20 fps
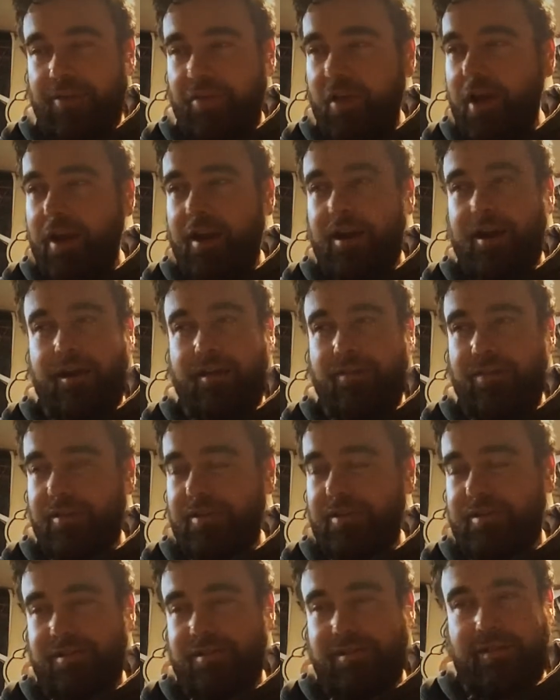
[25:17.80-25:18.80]
thought
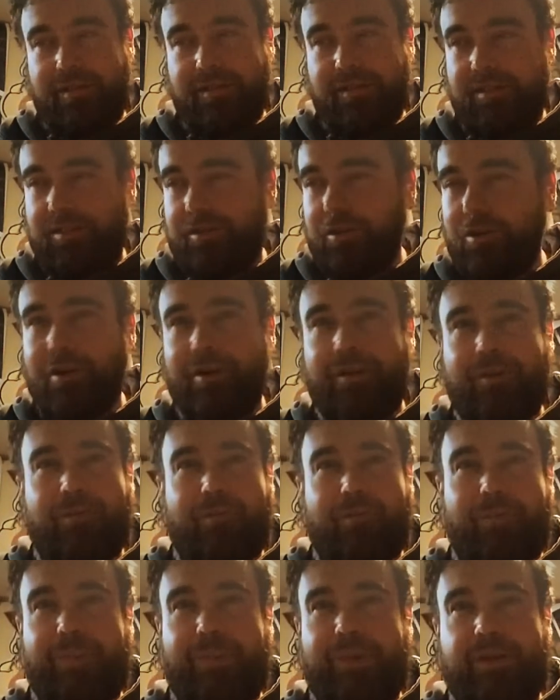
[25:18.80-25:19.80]
this story
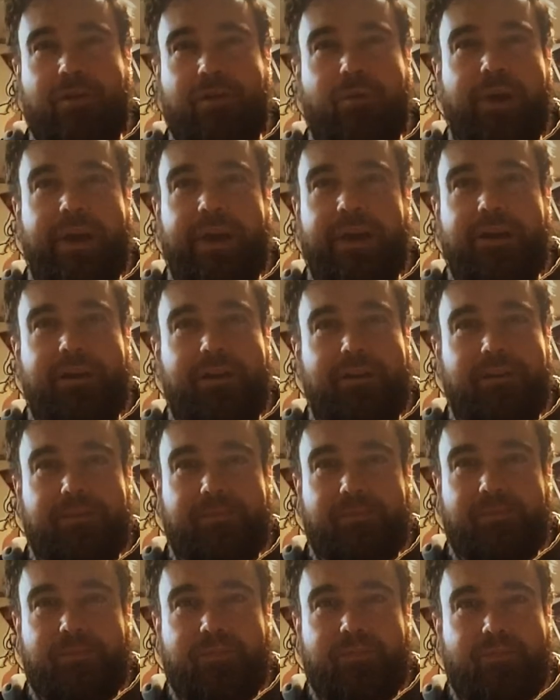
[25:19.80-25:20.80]
would be quick.
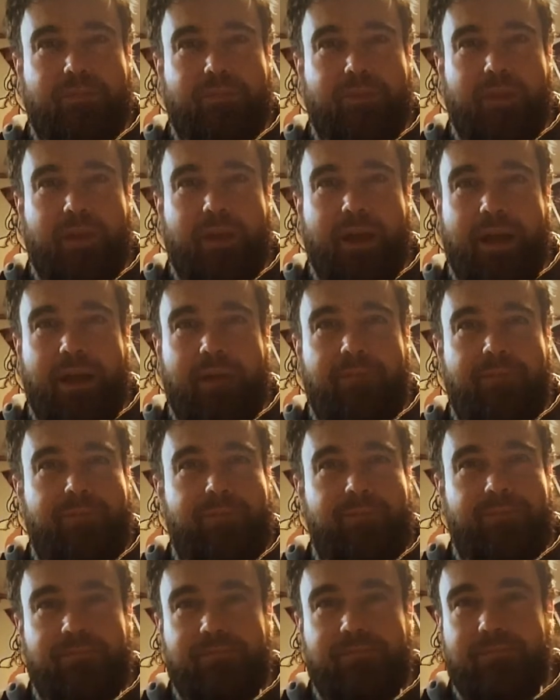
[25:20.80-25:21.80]
I've
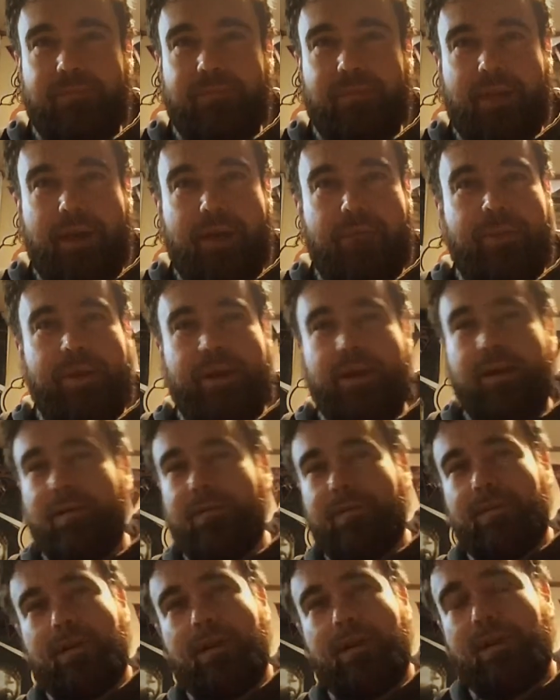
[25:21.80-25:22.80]
been